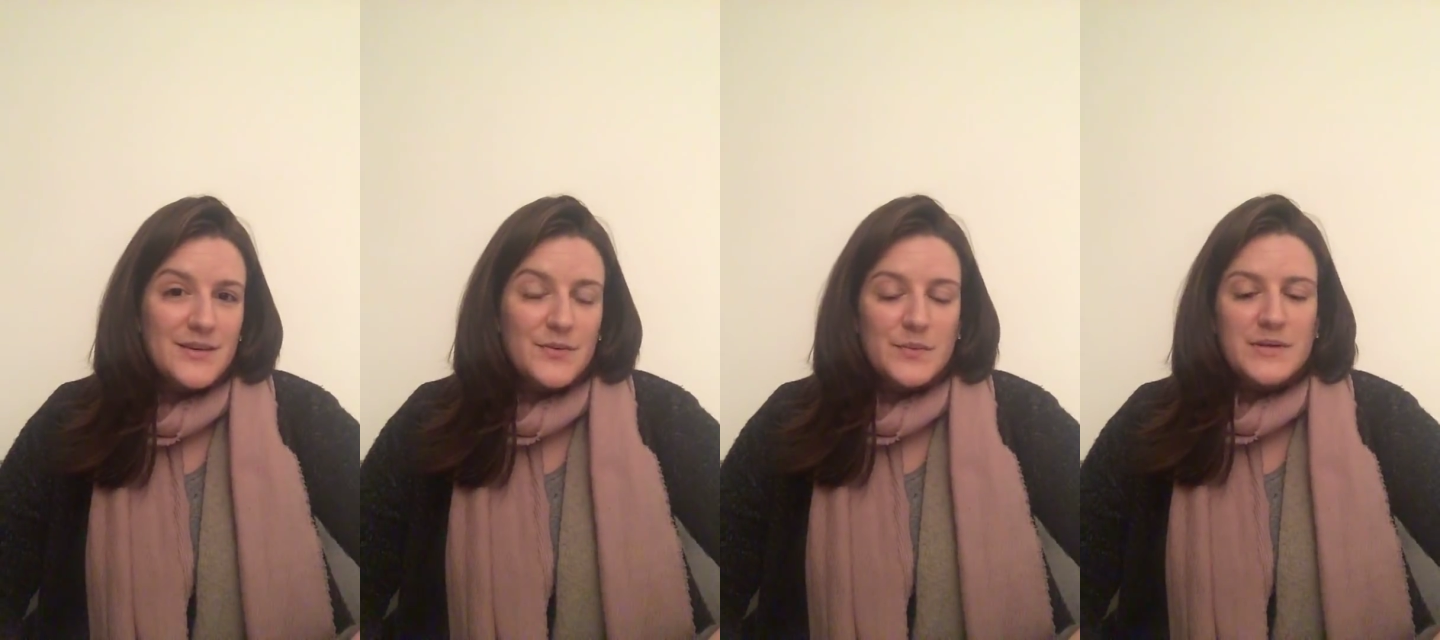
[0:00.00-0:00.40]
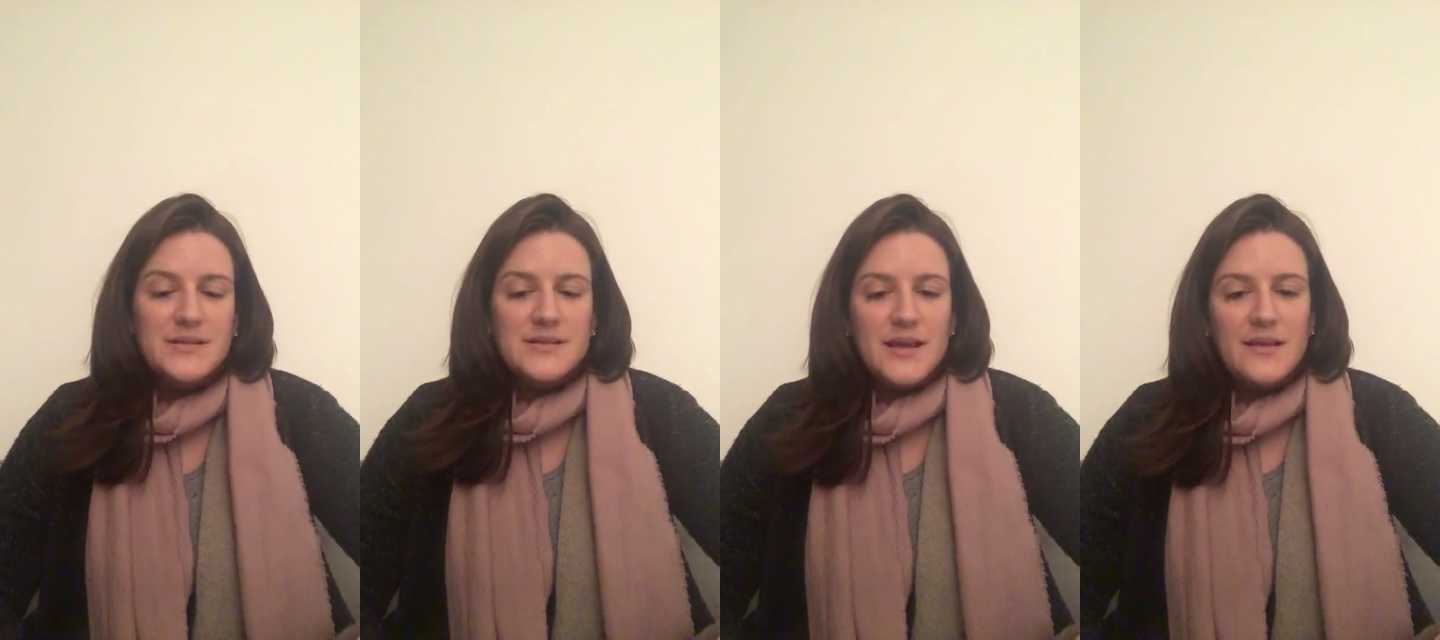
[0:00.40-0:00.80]
here would be
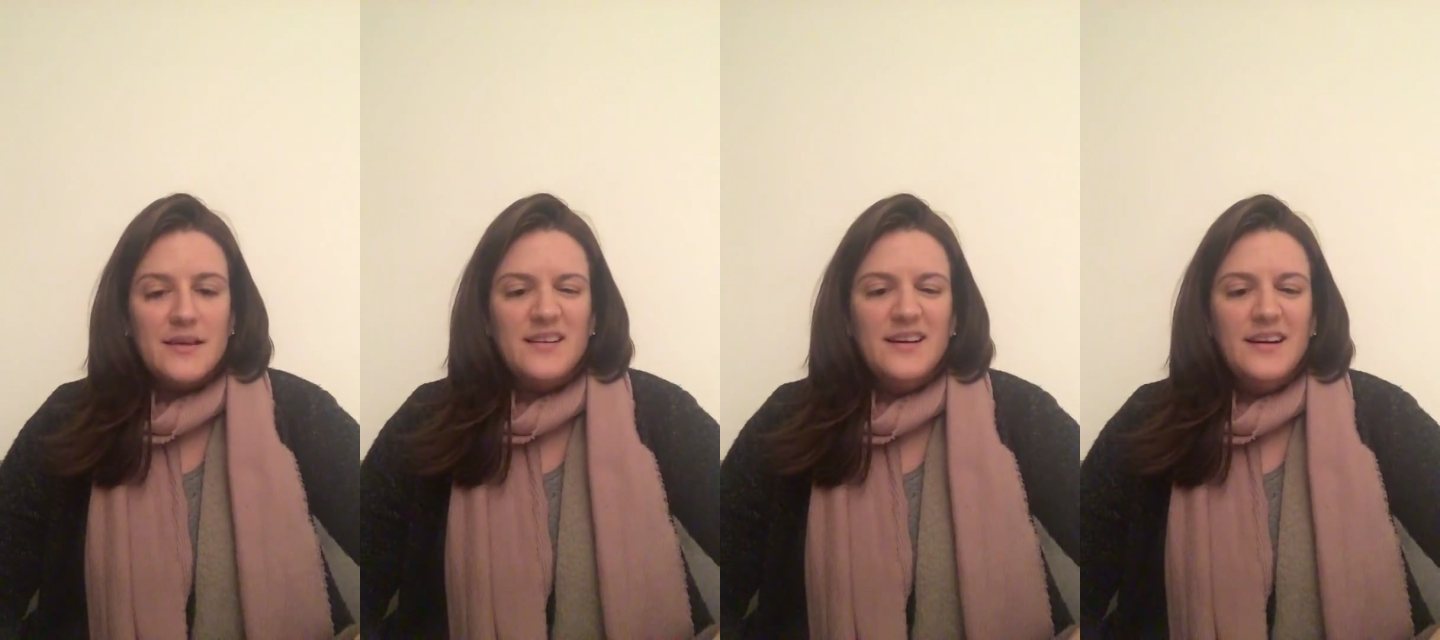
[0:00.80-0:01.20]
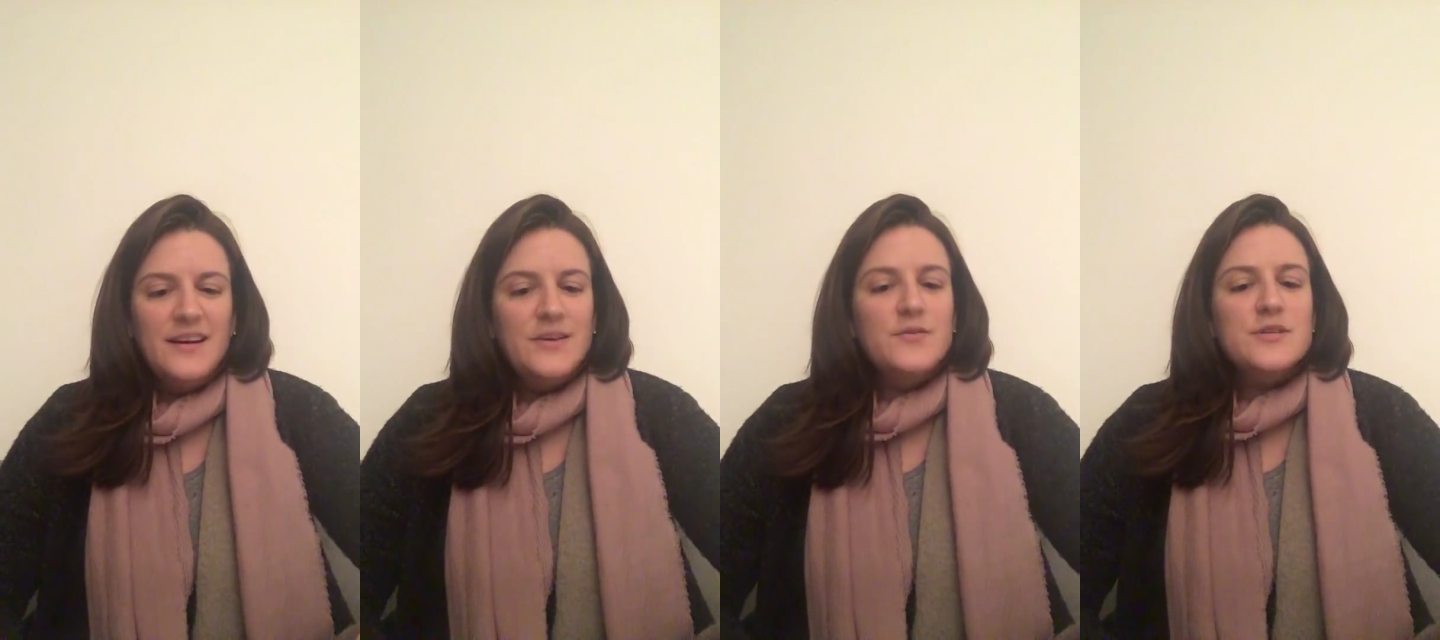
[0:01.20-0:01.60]
to say that,
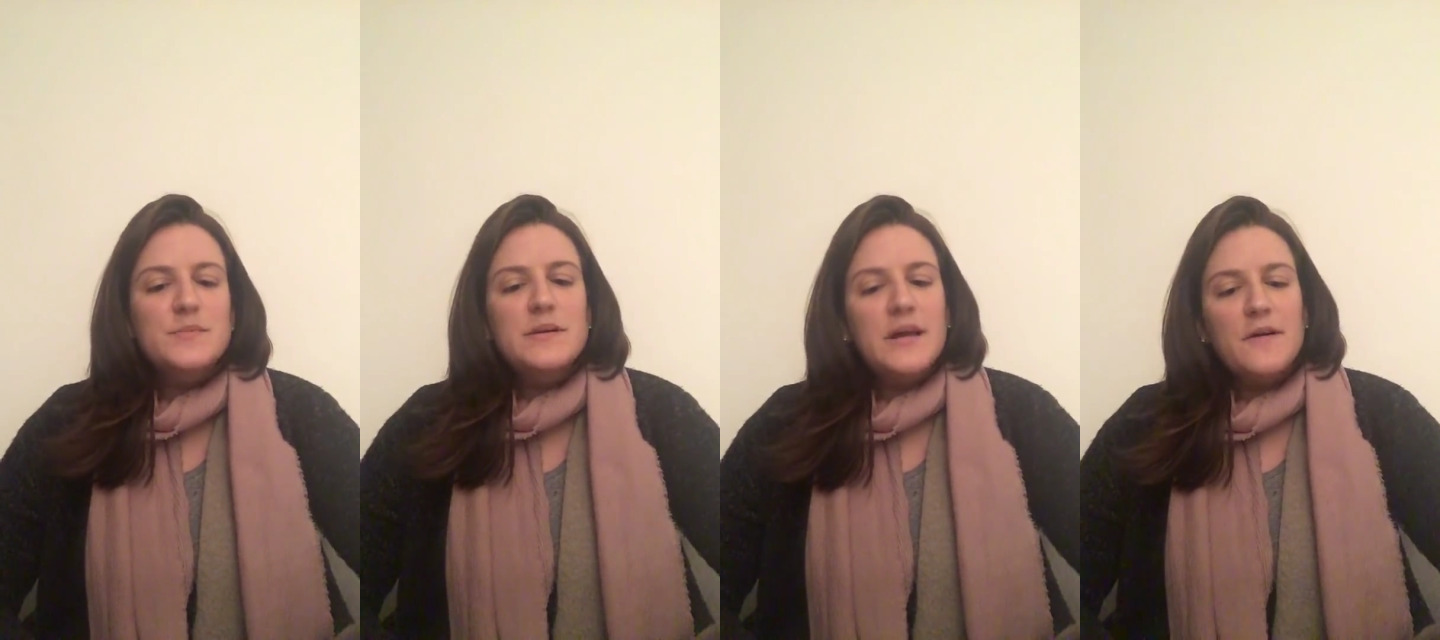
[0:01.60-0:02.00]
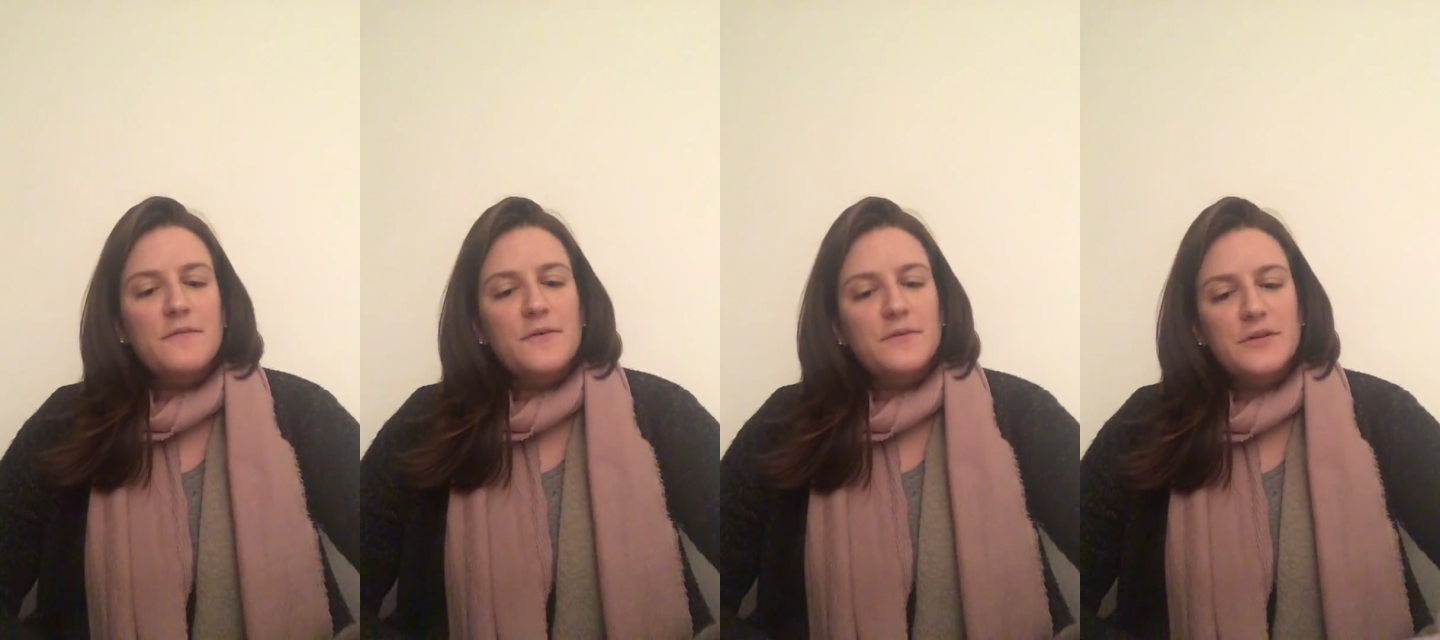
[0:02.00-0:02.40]
just be
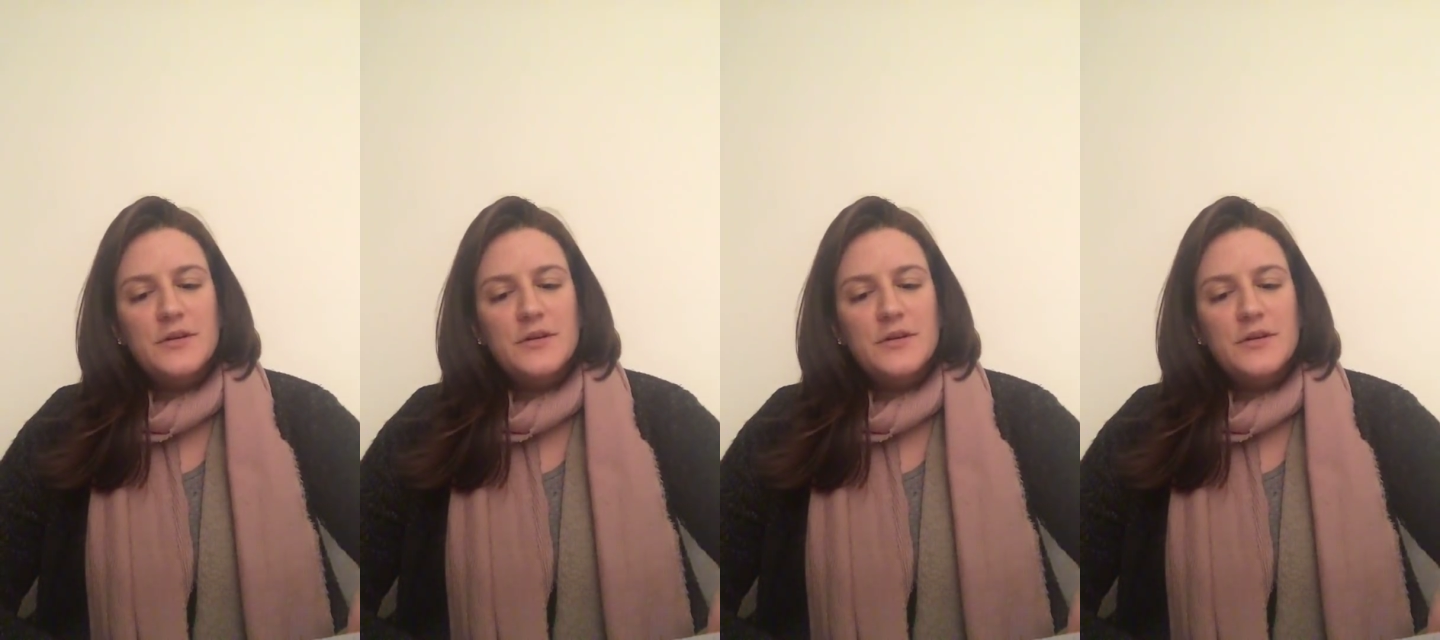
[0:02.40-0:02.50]
careful.